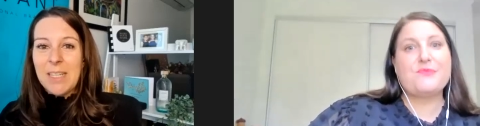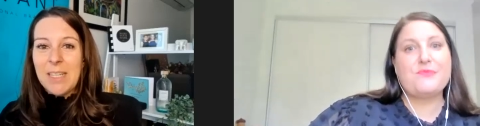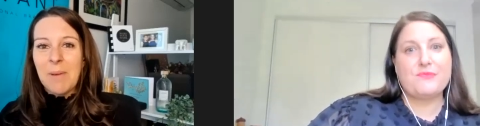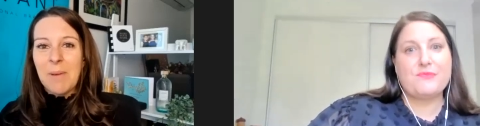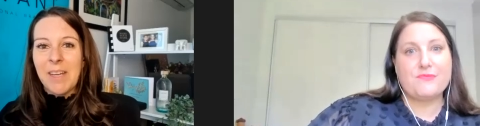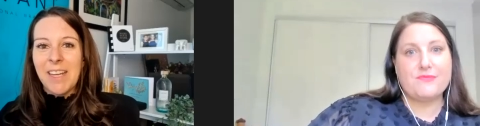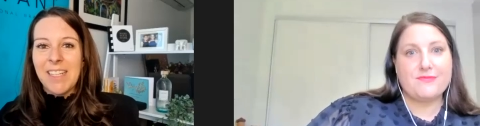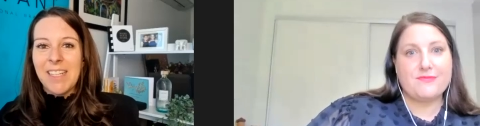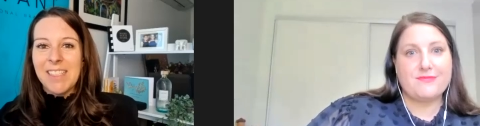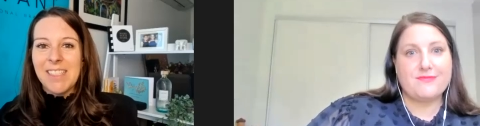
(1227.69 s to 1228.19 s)

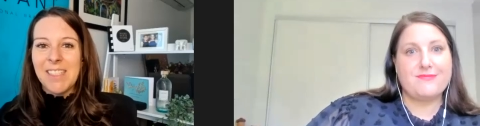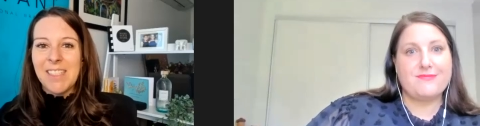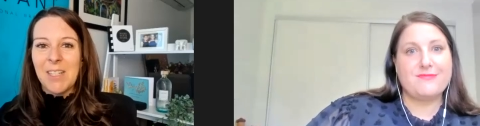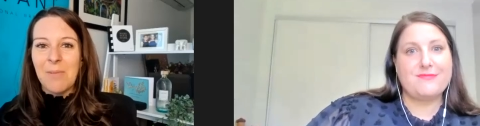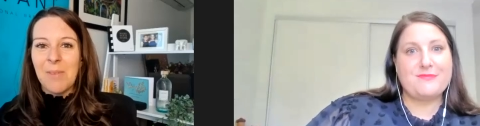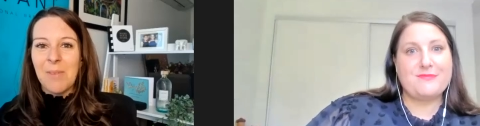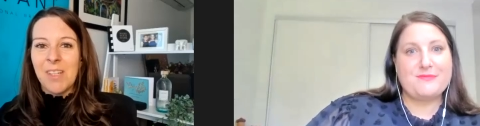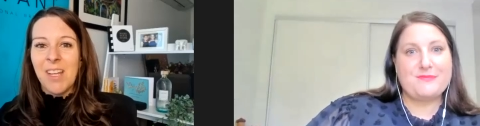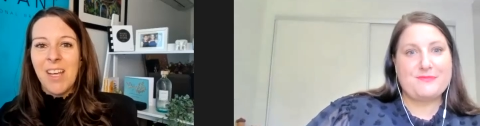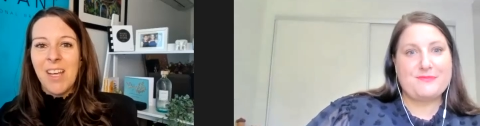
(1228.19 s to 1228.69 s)
Speaker 1: dipping into
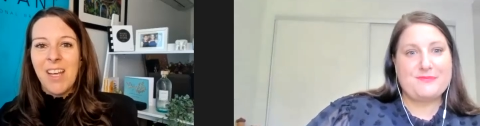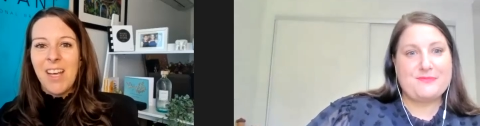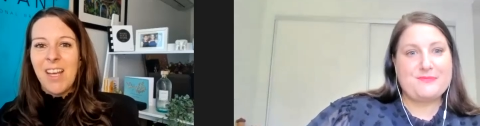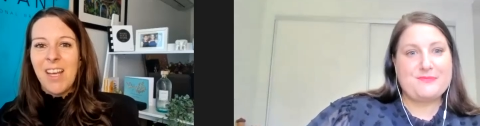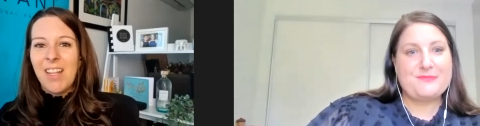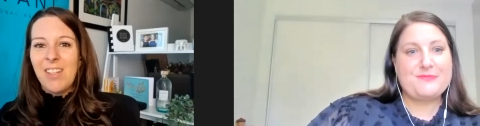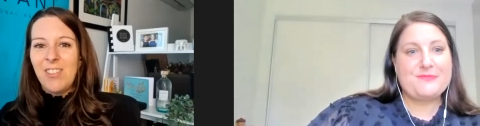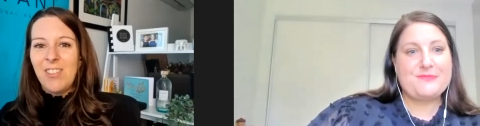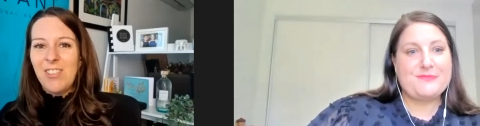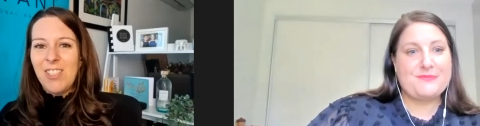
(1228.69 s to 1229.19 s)
them. And
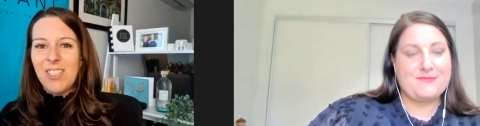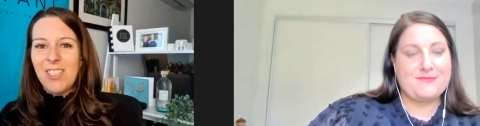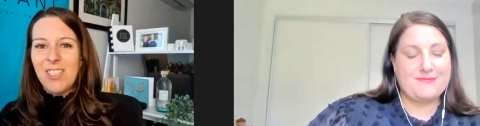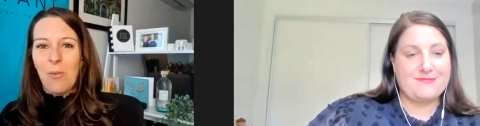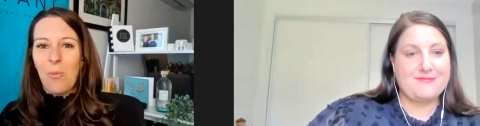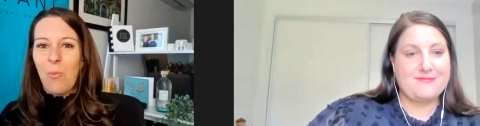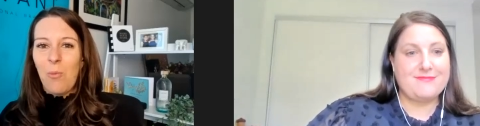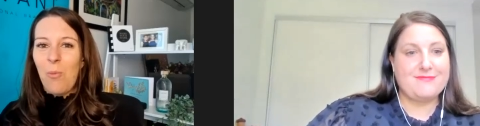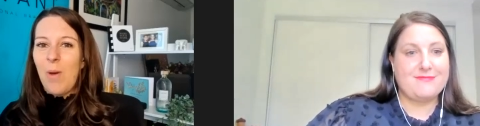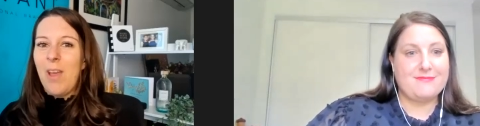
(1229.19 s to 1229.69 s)
there's just a
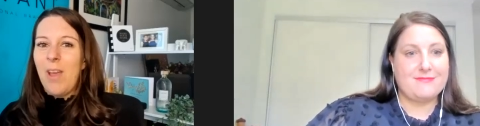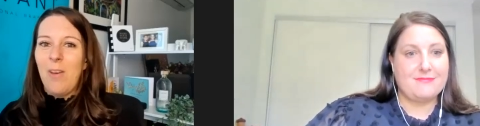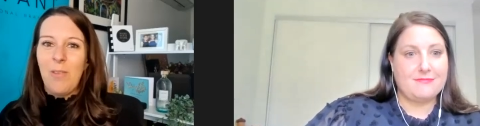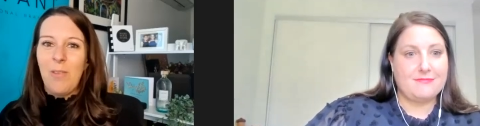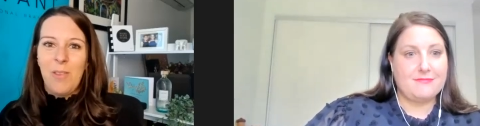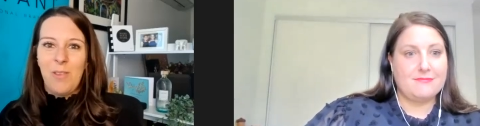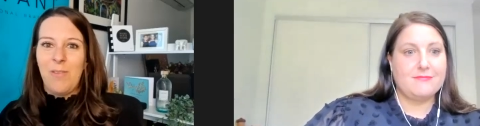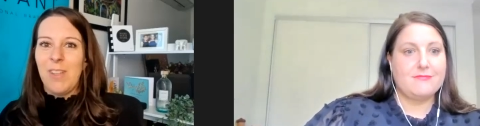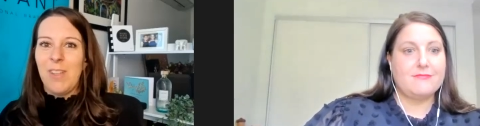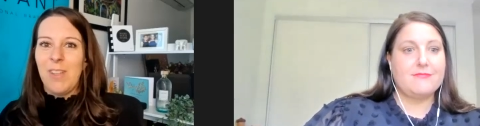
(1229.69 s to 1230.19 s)
wealth
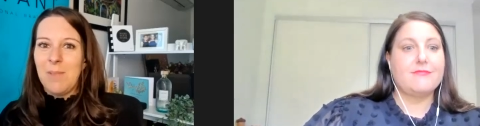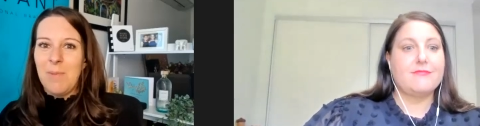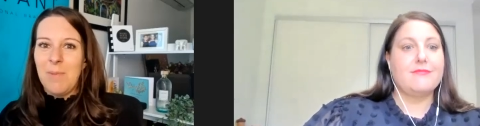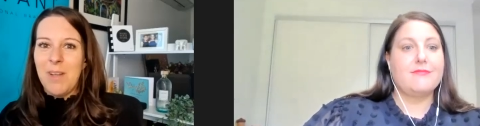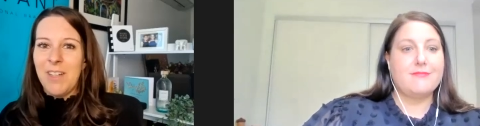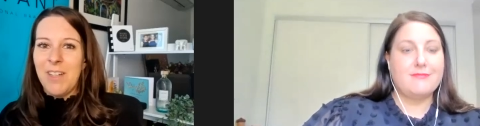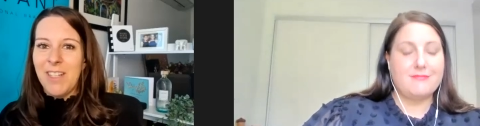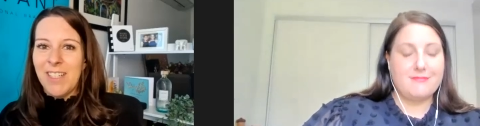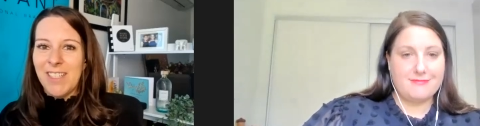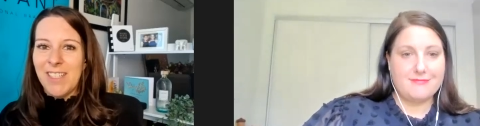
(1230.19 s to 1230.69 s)
of
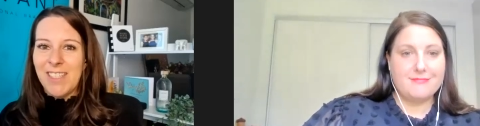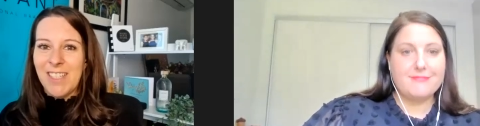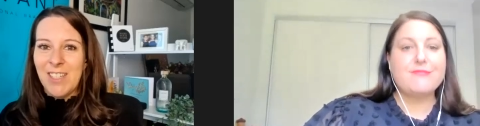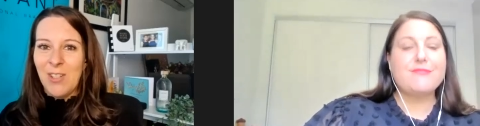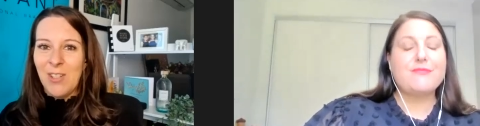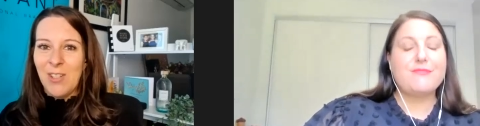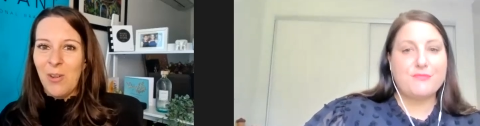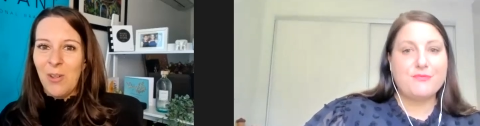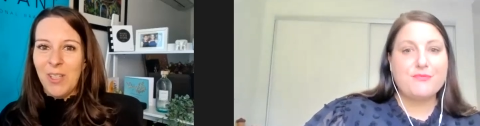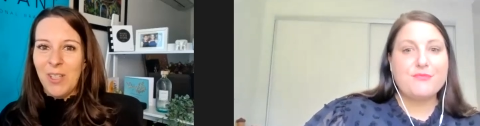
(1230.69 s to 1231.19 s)
experience and
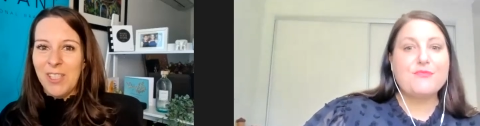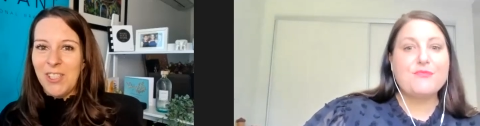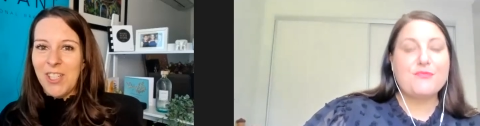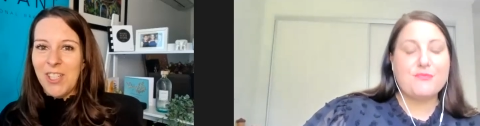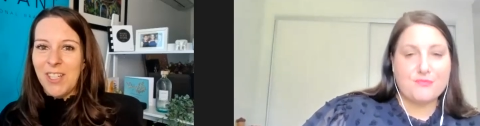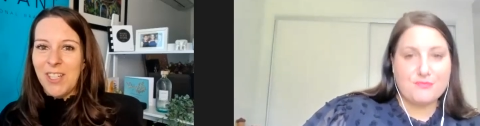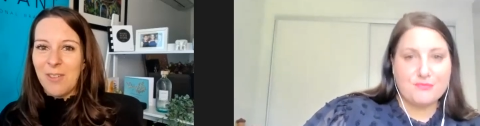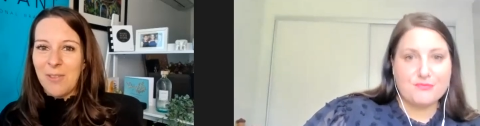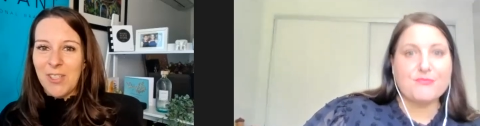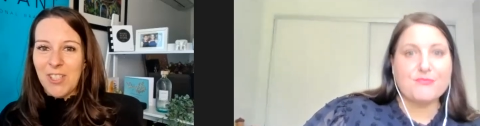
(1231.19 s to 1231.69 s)
knowledge in
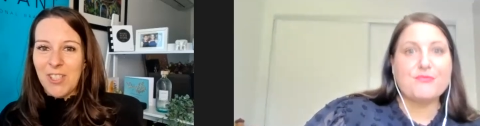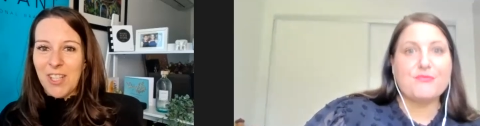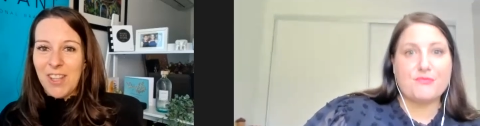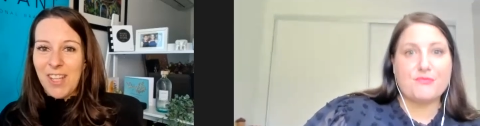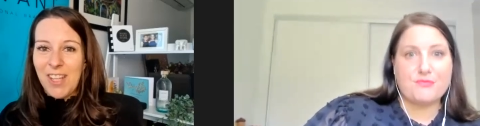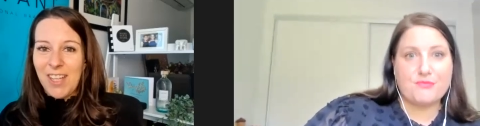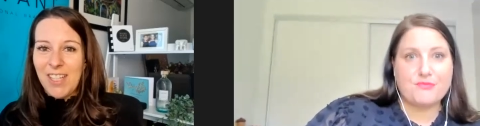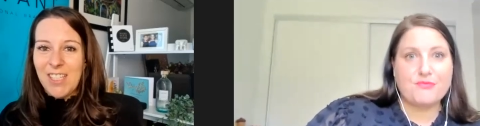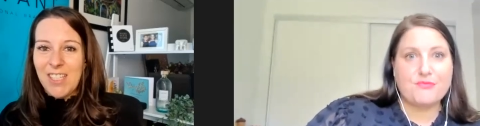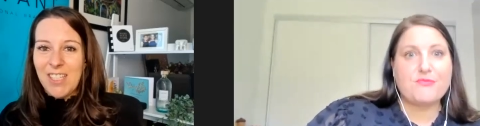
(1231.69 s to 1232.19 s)
there, which I
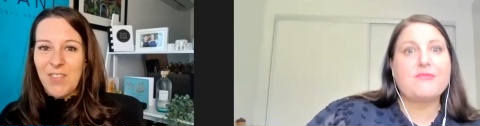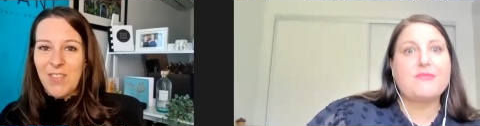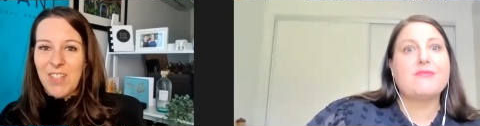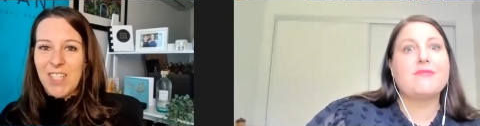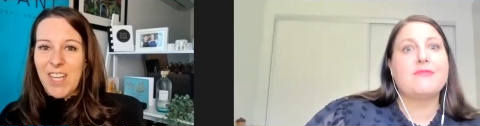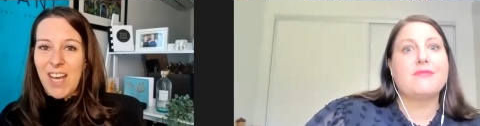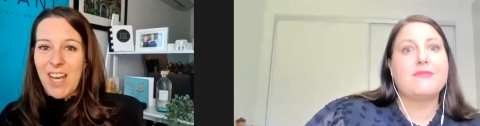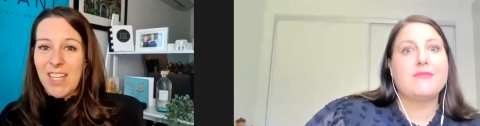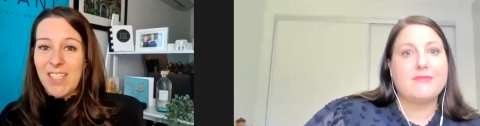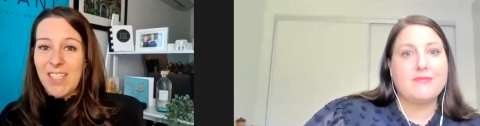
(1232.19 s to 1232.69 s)
think is
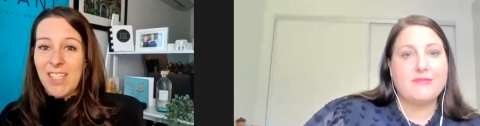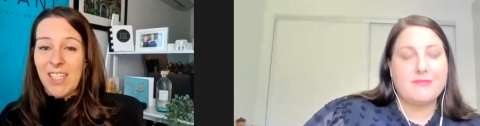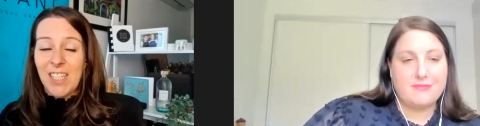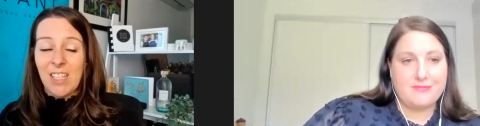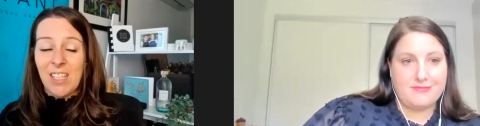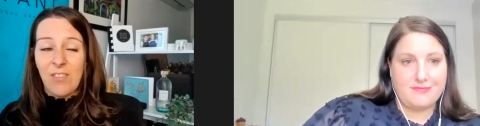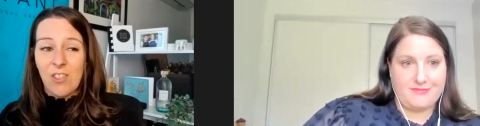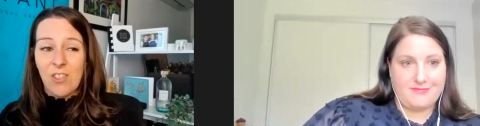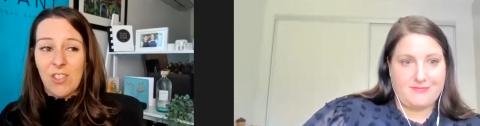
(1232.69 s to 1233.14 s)
fantastic. And if